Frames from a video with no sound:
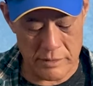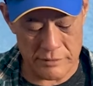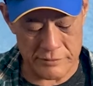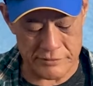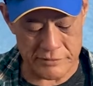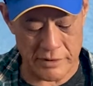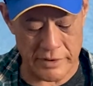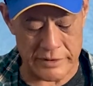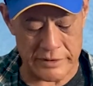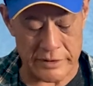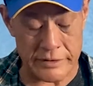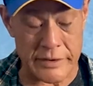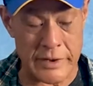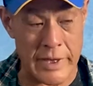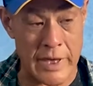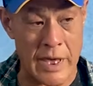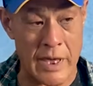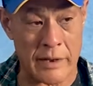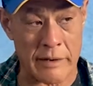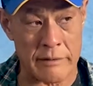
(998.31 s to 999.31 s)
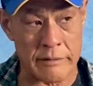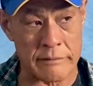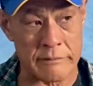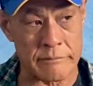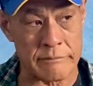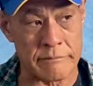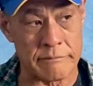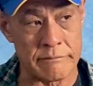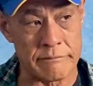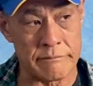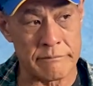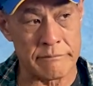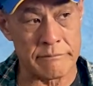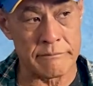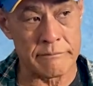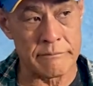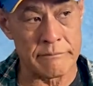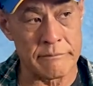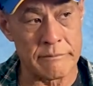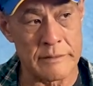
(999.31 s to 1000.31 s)
So I did that, and
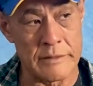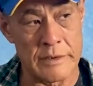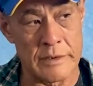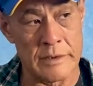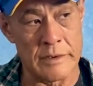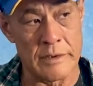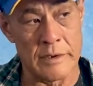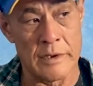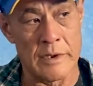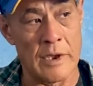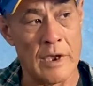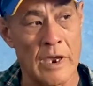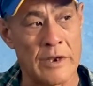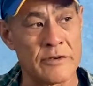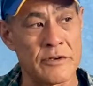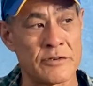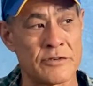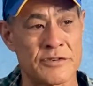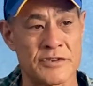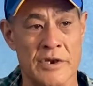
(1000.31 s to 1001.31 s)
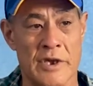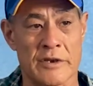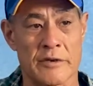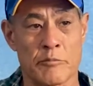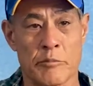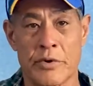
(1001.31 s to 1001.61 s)
I knew she had